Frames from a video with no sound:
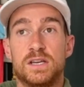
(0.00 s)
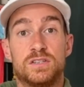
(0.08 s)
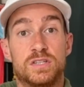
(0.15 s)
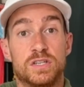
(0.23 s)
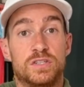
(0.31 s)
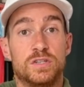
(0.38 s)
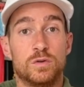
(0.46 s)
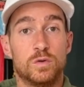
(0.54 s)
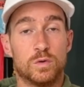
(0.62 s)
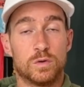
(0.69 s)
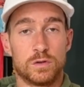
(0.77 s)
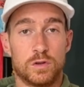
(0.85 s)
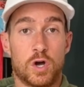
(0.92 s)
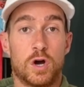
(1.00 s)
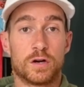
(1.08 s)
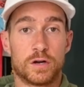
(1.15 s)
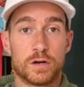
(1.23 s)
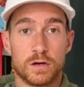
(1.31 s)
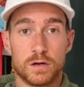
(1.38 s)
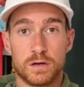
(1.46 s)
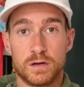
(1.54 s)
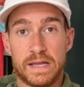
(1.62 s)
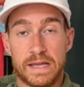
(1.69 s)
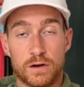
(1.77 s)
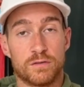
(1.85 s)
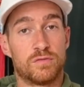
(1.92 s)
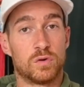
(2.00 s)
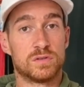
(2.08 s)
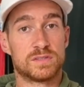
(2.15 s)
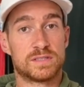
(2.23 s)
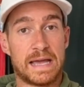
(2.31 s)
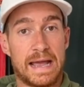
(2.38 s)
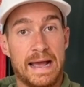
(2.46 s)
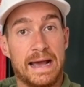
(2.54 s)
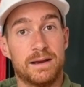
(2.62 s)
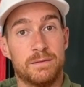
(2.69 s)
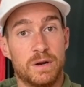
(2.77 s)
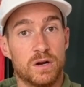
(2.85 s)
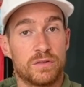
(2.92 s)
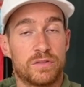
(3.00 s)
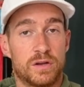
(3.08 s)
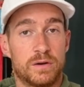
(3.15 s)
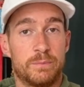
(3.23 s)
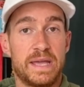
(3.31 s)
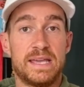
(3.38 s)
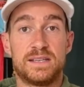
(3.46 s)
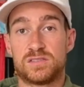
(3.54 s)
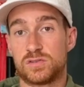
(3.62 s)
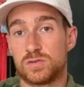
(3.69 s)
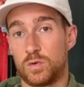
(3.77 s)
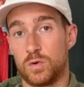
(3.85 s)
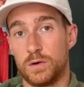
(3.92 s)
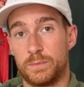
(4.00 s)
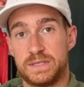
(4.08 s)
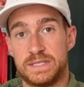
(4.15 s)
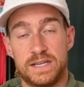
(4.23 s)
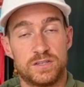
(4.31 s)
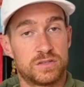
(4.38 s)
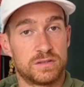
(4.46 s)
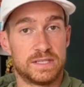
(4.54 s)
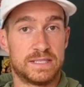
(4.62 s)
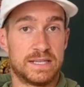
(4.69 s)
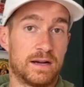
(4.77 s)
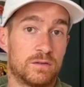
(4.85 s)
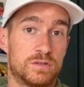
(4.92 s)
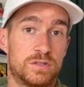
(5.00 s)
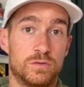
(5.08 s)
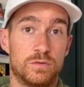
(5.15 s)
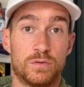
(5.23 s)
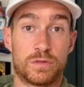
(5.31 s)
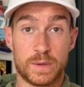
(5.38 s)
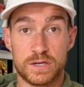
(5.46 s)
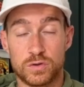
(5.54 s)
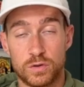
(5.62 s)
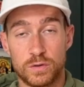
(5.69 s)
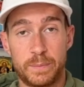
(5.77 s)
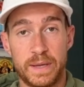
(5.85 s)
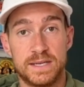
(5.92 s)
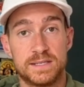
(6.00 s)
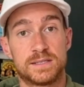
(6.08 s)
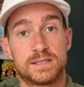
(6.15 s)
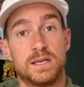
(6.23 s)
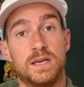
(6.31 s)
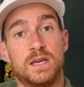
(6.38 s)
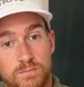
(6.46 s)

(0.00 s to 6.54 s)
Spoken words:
to do longer intervals at marathon pace or potentially down to threshold pace,